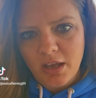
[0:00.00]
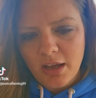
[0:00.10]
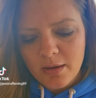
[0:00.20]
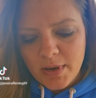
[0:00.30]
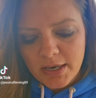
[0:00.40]

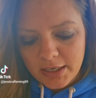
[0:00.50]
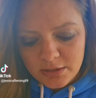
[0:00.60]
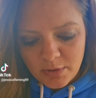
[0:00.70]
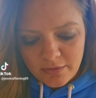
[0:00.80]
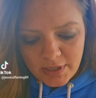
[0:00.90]
Uh, my
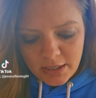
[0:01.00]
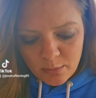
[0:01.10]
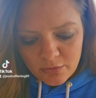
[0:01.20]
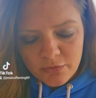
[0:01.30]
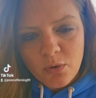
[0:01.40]
next movie,
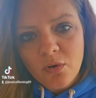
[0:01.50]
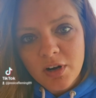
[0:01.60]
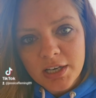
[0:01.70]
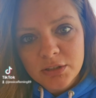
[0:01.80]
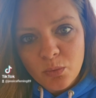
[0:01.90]
number
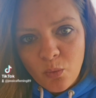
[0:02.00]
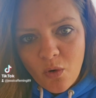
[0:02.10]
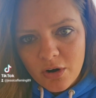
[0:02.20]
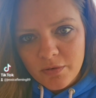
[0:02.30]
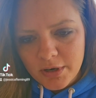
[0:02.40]
four, is
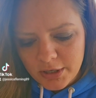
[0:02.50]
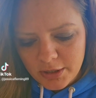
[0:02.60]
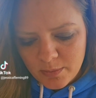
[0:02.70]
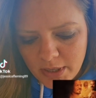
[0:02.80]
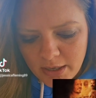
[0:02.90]
War
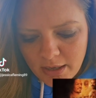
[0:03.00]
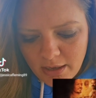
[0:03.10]
Room.